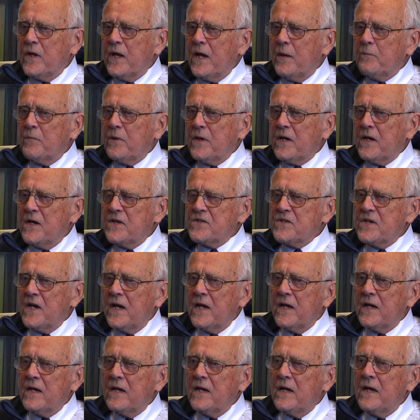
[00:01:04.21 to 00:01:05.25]
that because
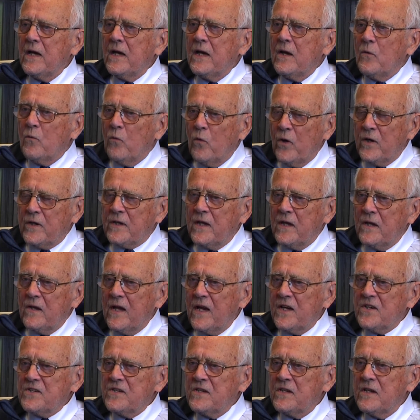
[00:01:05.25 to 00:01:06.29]
I worked in
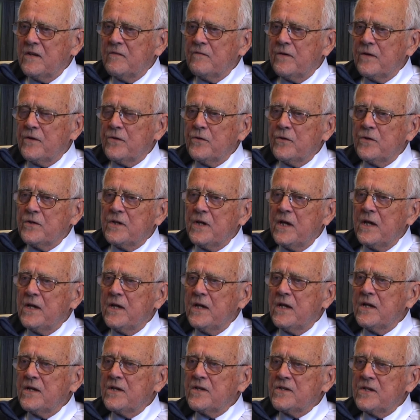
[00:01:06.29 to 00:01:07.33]
Lexington for 13
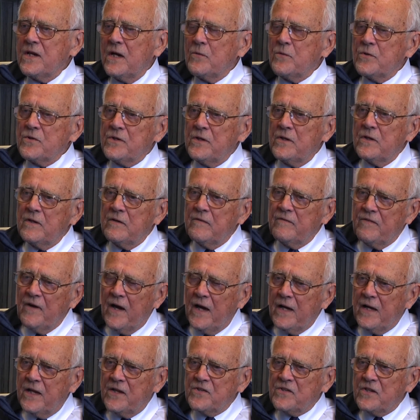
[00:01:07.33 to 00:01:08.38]
years. I was on the
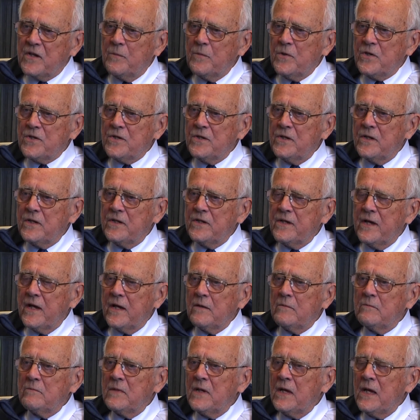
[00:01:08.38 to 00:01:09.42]
Finance Commission in
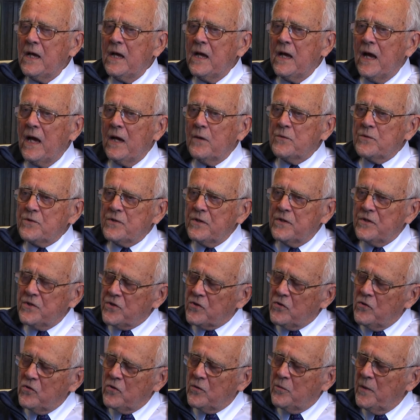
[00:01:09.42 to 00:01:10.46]
Dedham. I was on the
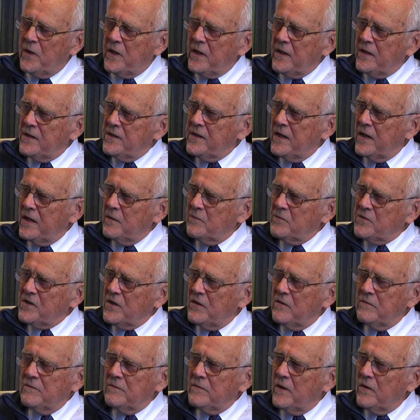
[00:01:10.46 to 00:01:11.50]
school committee in Dedham,
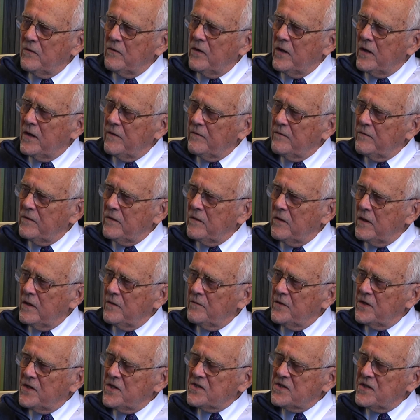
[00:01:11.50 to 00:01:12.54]
so a lot
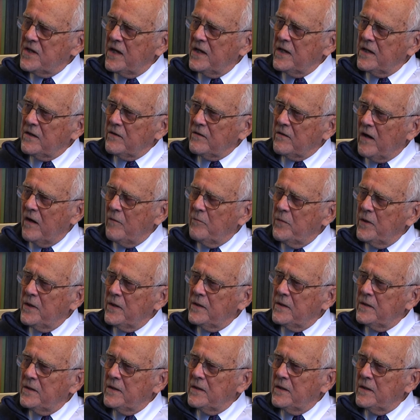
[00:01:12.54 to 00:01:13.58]
of understanding of government.